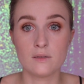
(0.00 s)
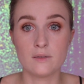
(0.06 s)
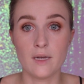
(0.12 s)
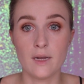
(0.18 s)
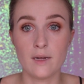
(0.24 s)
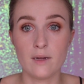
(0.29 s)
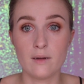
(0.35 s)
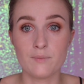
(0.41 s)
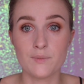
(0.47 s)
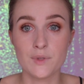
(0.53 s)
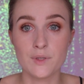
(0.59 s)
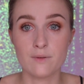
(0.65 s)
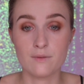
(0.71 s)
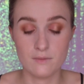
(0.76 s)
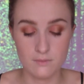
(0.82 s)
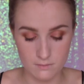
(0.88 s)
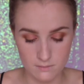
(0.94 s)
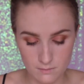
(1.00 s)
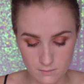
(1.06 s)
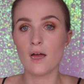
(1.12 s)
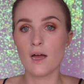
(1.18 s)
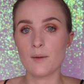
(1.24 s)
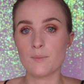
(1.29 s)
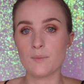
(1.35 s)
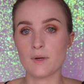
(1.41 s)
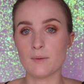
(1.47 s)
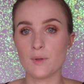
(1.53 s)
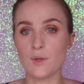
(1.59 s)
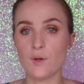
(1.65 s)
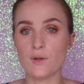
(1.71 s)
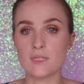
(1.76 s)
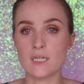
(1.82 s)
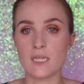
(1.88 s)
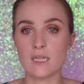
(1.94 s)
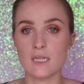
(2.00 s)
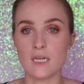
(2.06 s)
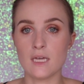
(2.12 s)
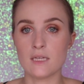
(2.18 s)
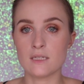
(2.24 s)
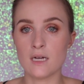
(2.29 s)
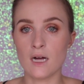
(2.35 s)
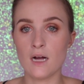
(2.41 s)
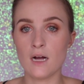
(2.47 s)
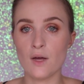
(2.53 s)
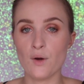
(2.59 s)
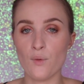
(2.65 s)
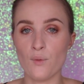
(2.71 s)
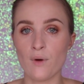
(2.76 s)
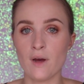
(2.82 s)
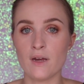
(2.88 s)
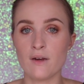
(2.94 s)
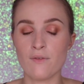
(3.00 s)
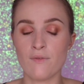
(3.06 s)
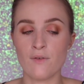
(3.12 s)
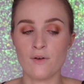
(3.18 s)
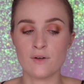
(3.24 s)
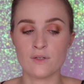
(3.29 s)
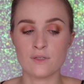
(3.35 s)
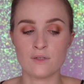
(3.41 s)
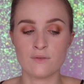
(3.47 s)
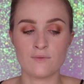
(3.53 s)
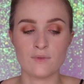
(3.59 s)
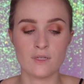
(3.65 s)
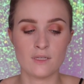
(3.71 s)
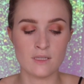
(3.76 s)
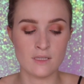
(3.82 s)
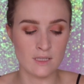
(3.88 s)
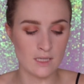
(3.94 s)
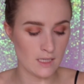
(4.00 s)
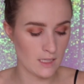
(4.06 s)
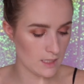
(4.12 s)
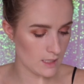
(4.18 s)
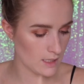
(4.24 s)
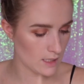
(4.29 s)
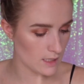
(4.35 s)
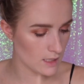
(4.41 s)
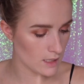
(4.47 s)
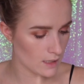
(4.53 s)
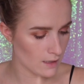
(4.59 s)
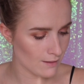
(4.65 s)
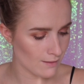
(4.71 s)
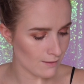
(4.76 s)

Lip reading: Damn son. I'm gonna be using the Tarte Rainforest of the Sea